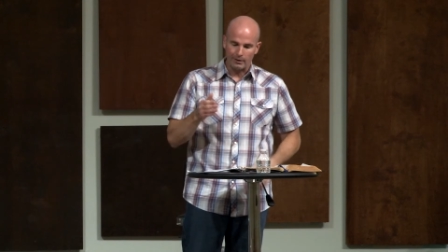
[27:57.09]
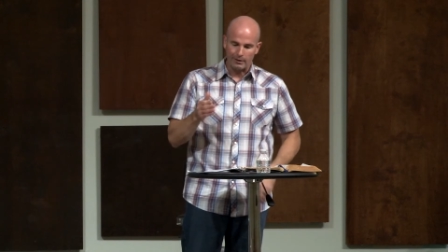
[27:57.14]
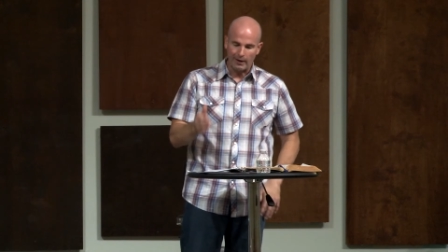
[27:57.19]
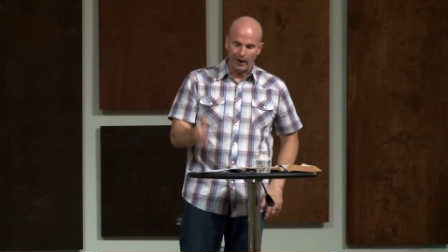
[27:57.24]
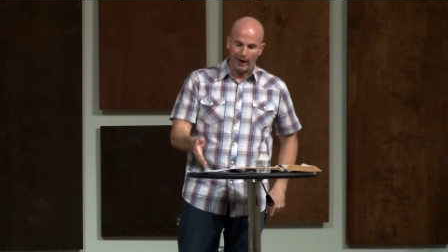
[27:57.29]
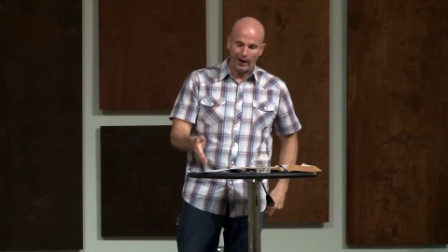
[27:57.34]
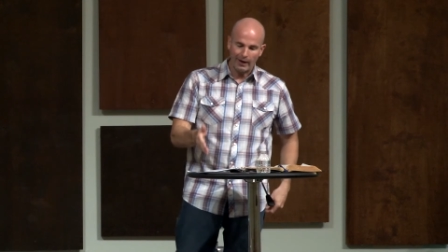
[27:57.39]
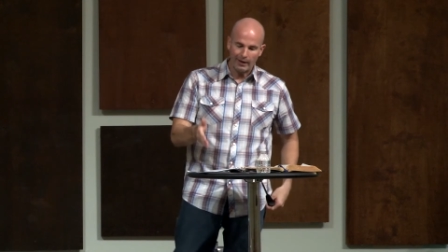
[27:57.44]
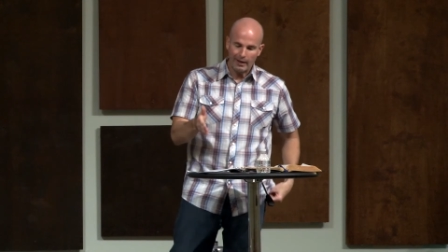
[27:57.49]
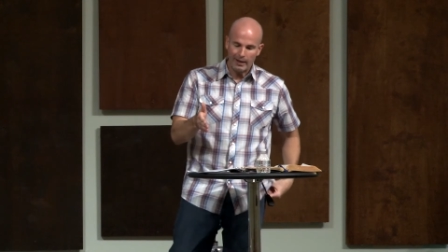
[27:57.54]

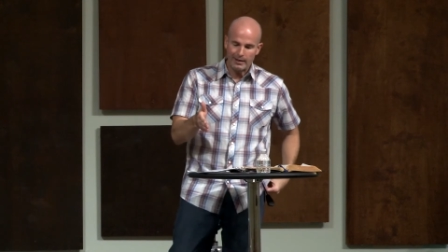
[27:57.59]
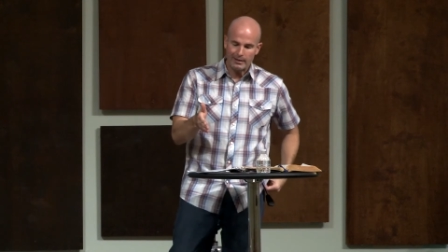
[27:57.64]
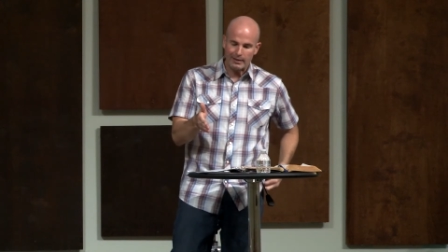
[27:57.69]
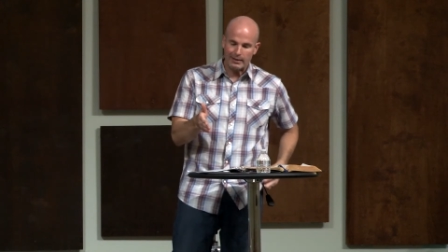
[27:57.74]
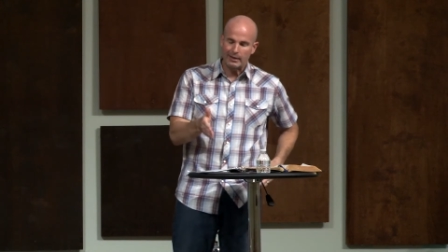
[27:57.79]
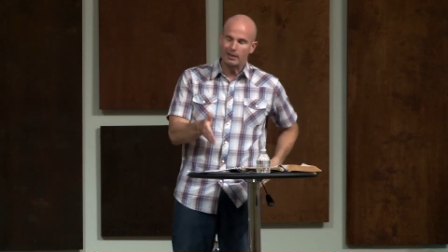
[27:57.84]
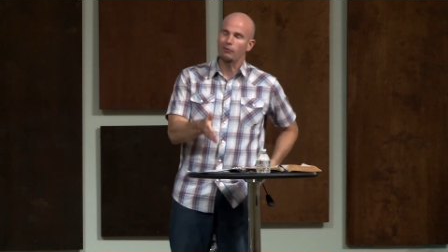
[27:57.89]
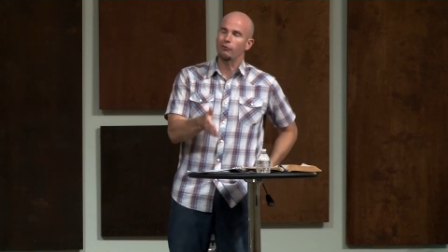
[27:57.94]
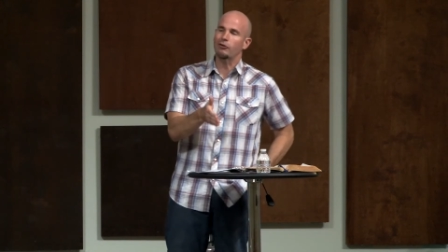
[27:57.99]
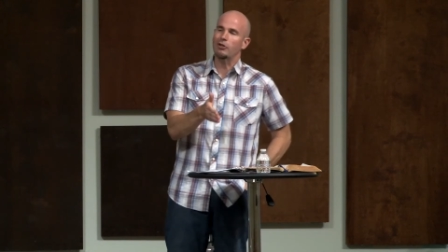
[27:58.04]
God has
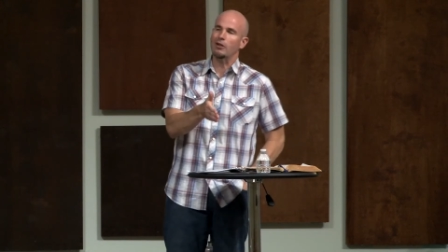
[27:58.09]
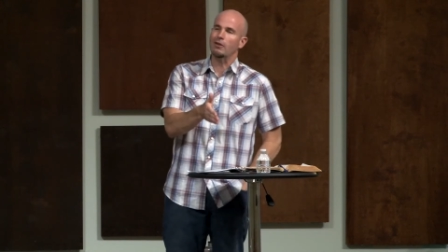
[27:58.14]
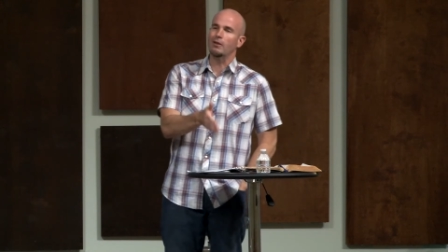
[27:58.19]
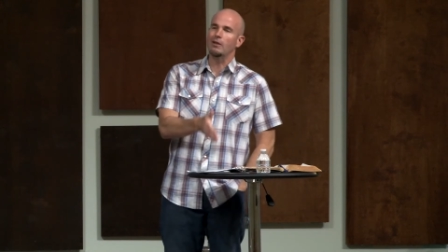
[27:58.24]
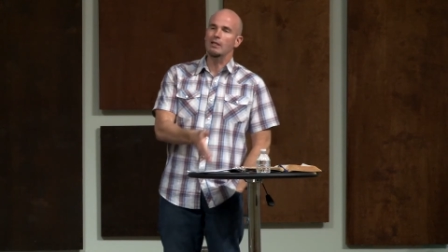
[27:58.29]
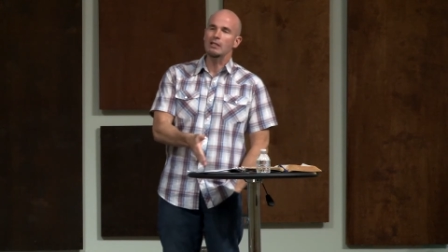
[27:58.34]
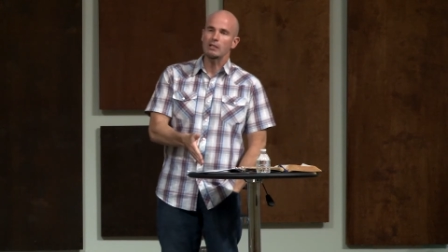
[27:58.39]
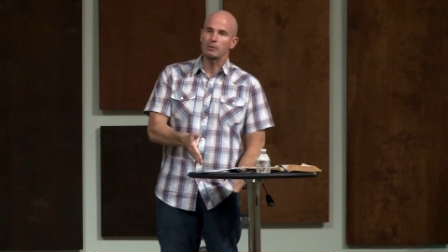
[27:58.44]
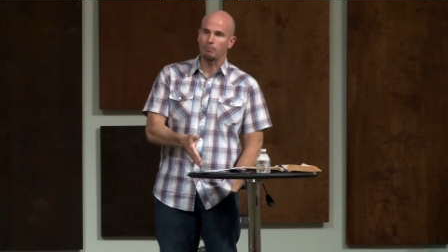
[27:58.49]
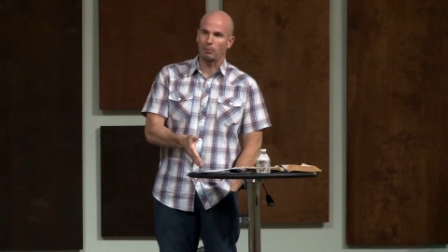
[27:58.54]
gifted
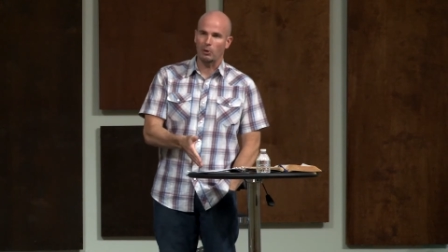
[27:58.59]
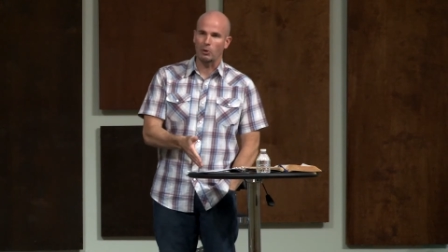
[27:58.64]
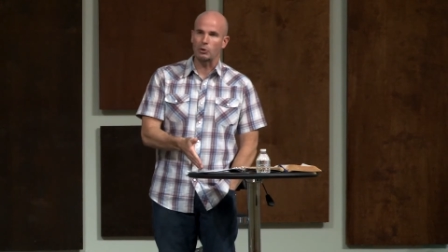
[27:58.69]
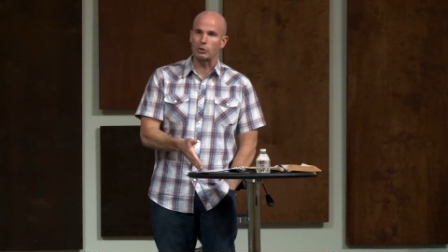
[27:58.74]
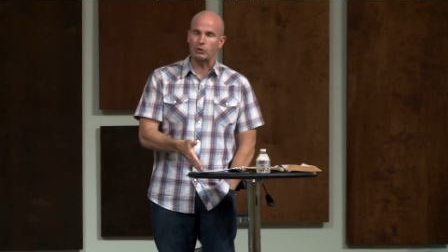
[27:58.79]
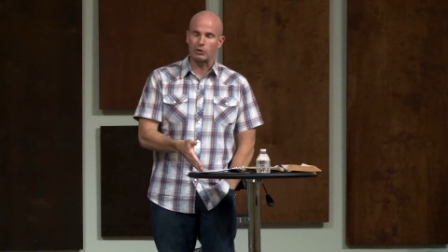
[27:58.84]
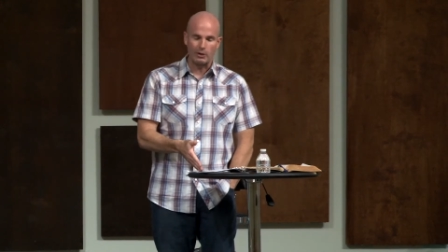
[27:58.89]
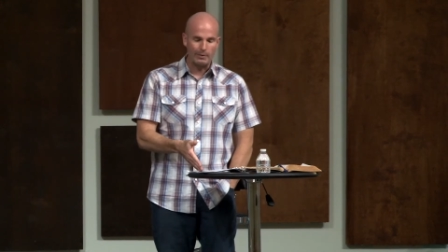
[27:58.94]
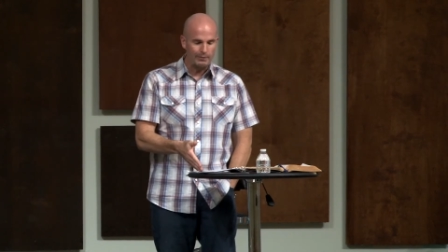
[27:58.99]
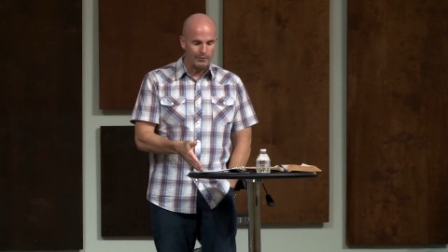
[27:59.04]
this
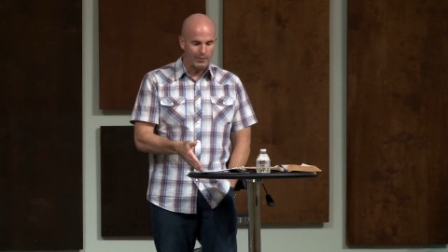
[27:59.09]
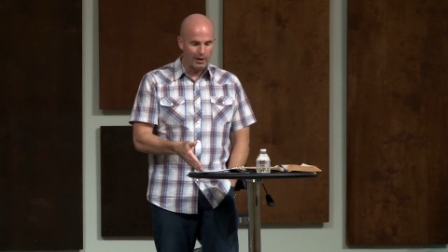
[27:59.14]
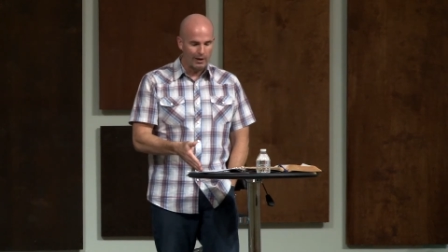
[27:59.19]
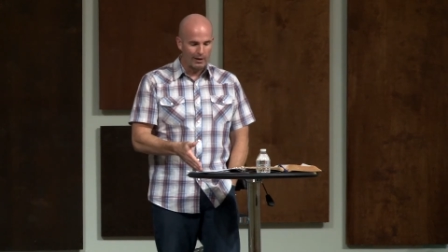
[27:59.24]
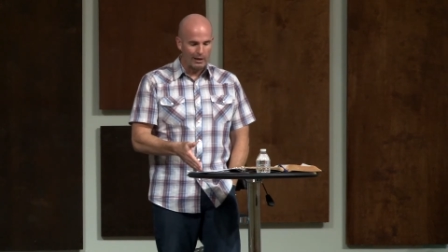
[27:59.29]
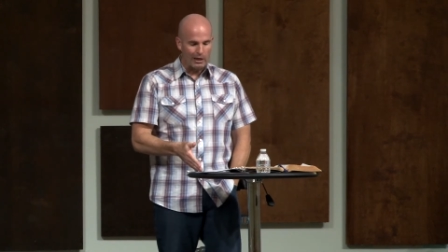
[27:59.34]
person